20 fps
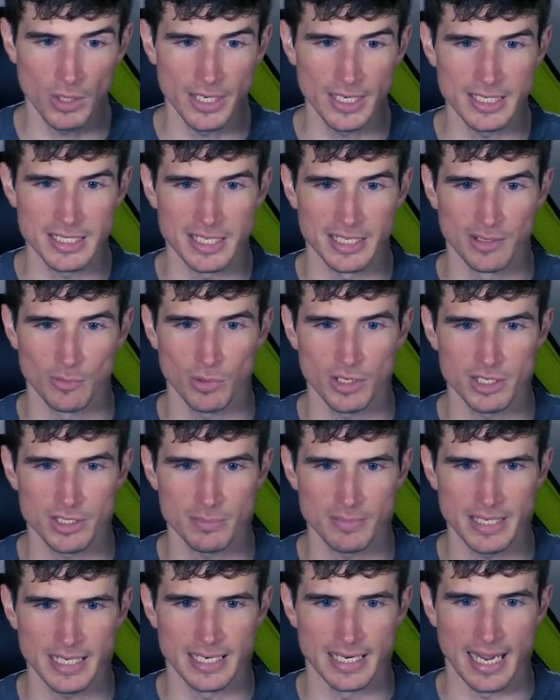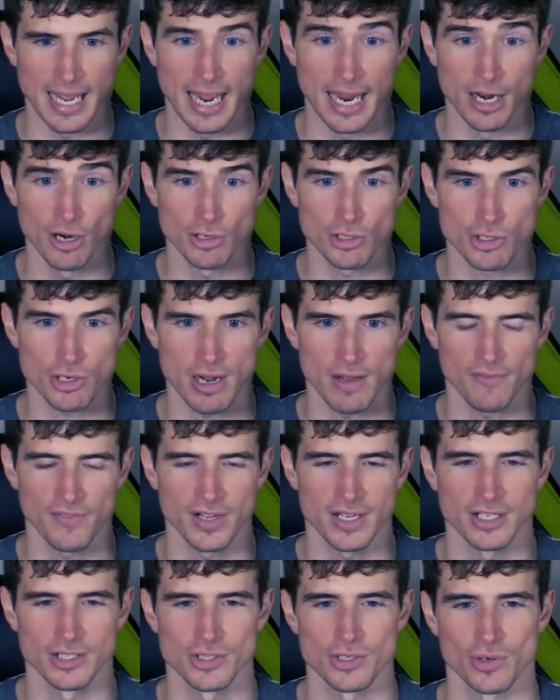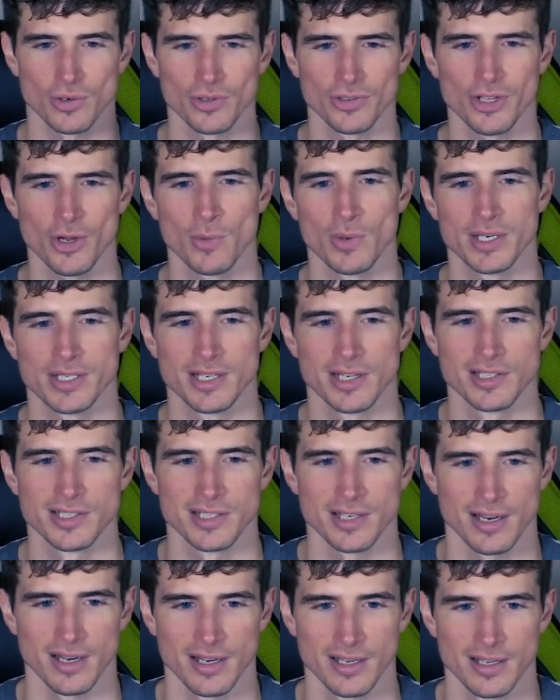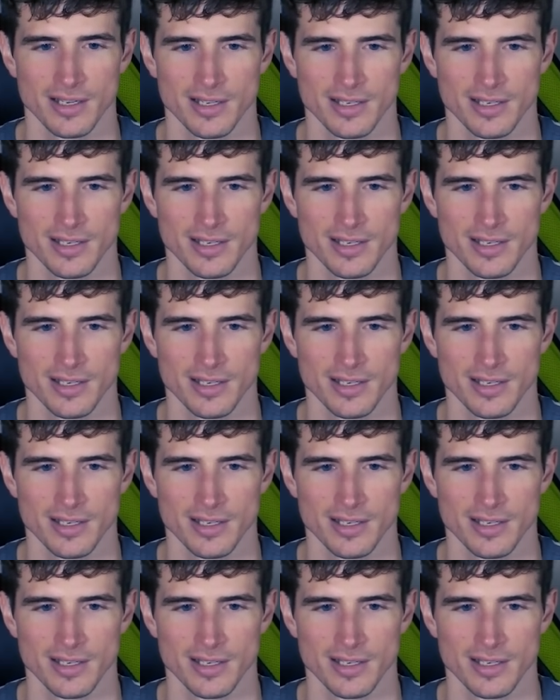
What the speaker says: is it? What does it mean? Air traffic control? No, it does not.